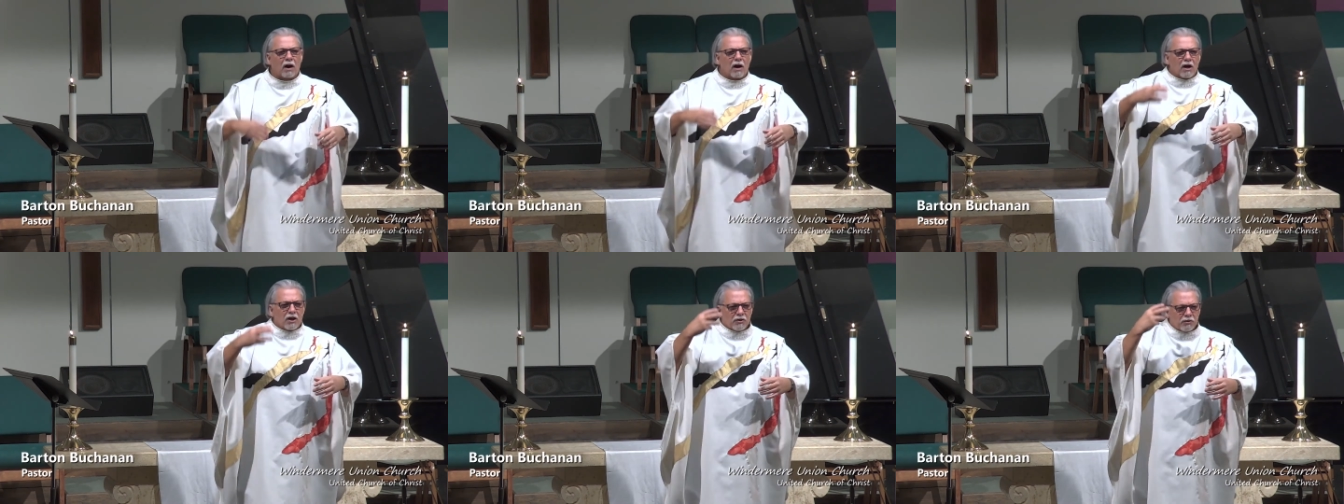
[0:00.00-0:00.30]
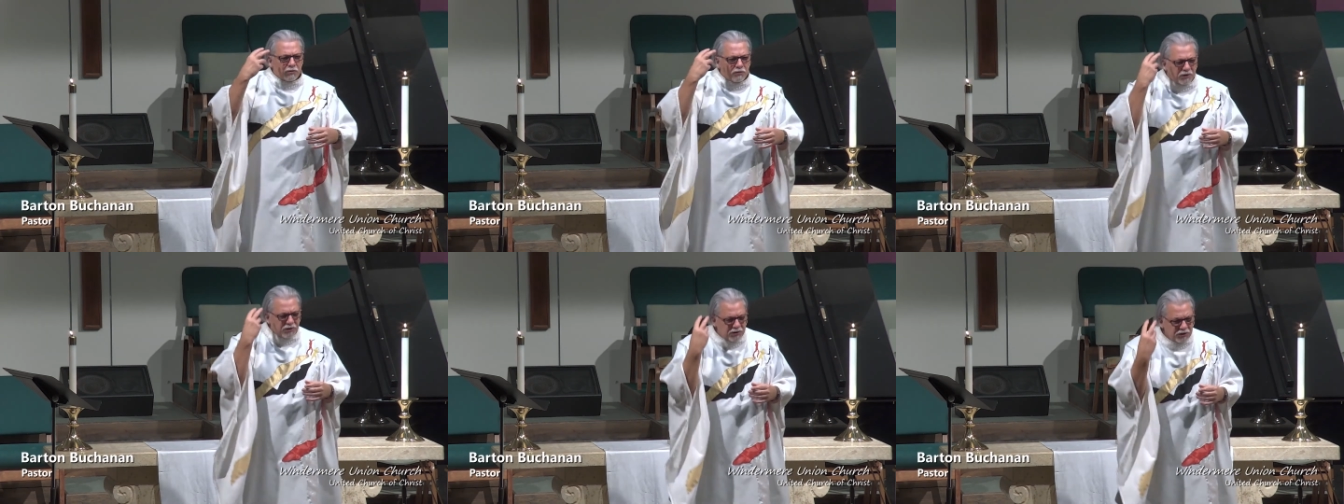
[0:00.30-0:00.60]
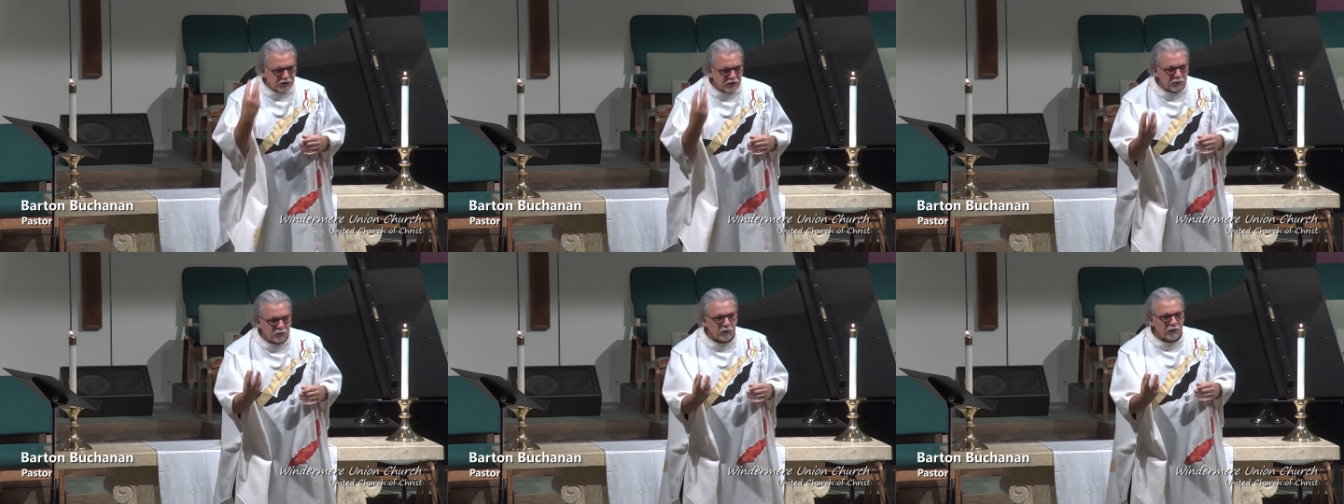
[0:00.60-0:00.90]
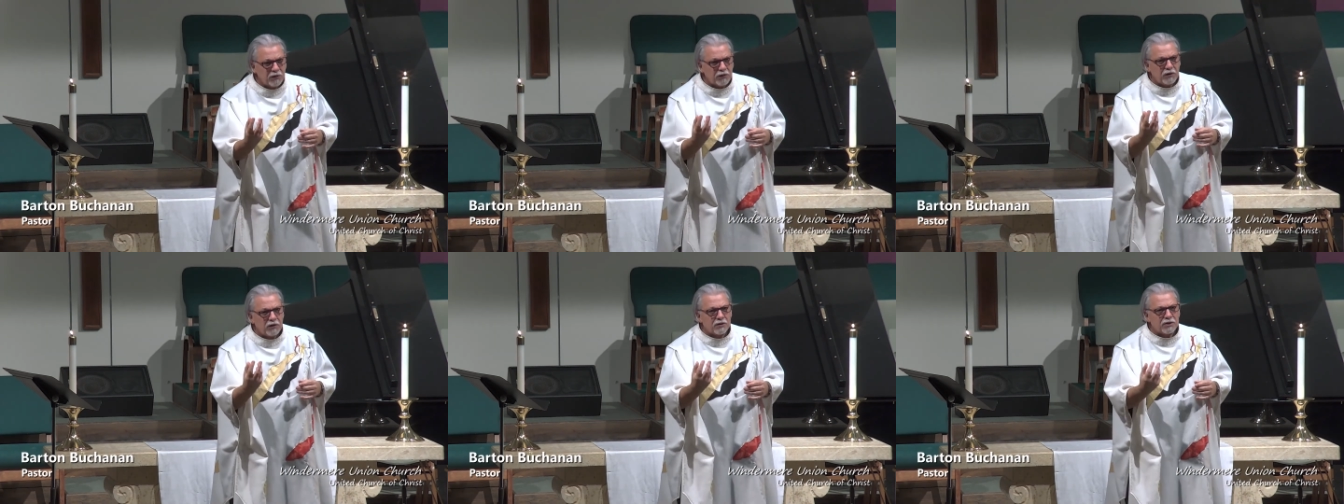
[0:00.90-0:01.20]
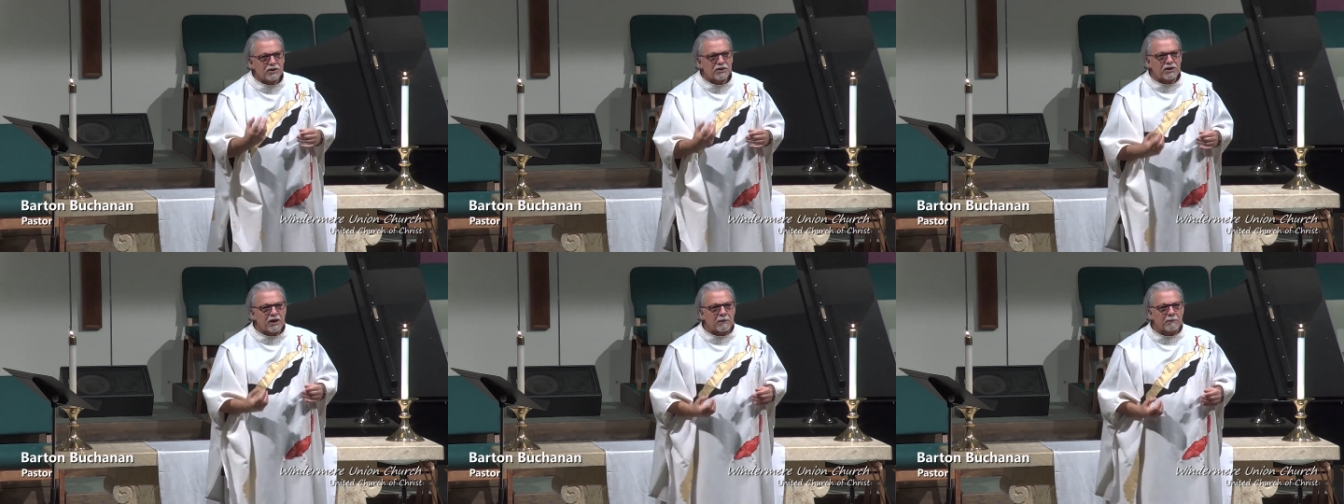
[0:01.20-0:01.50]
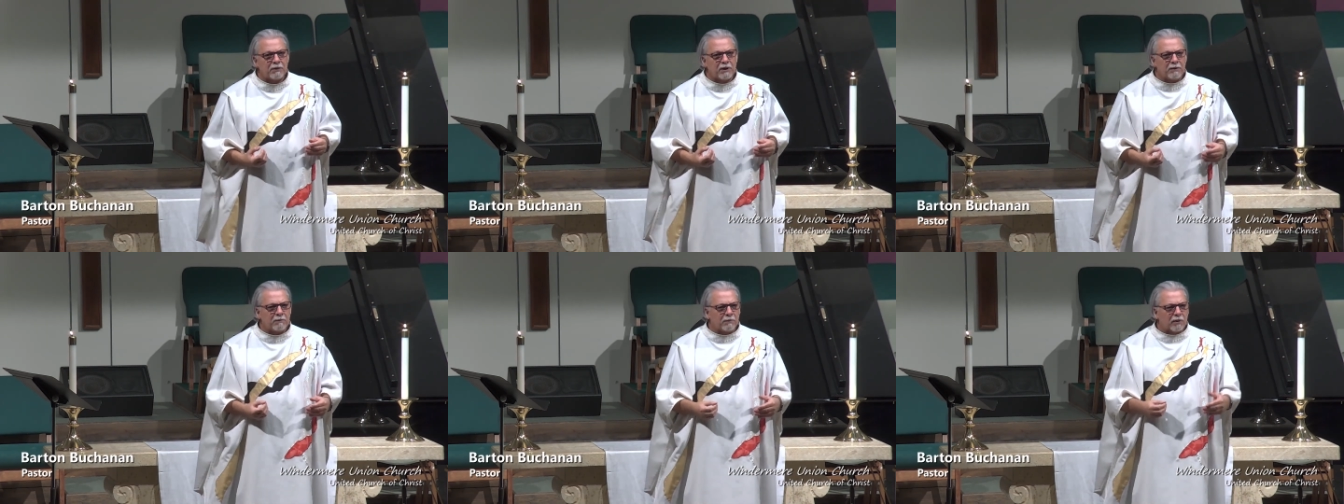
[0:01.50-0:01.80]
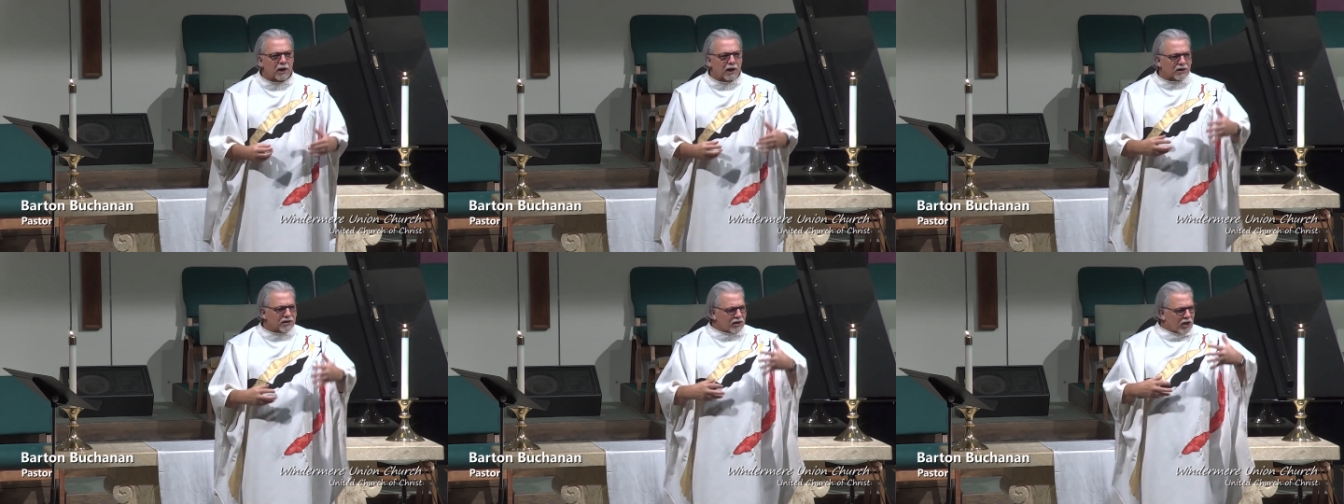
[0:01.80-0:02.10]
to deal with your stumbling
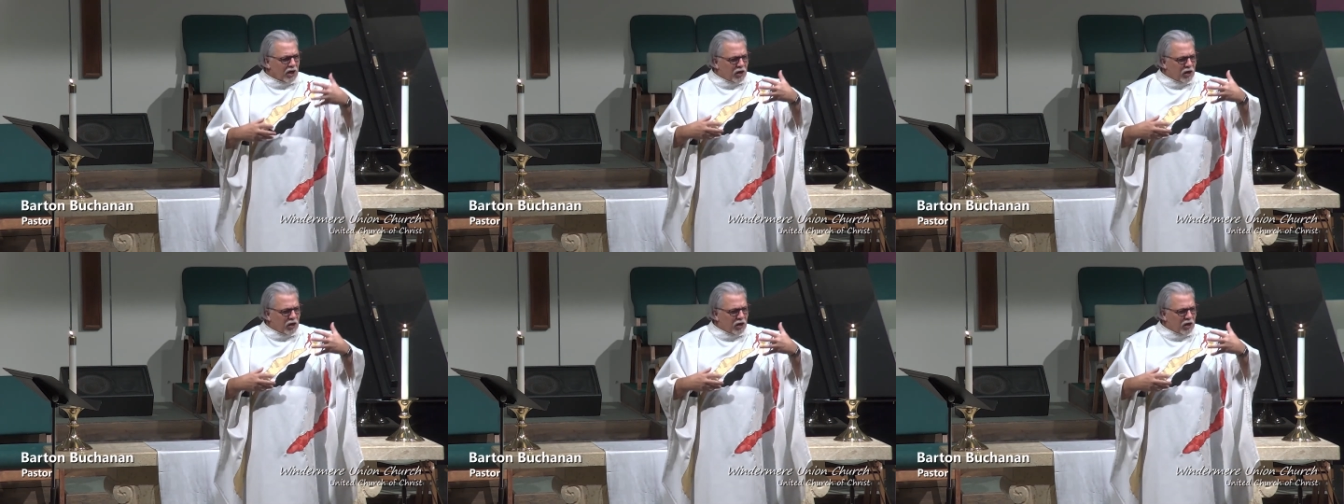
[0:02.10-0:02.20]
blocks,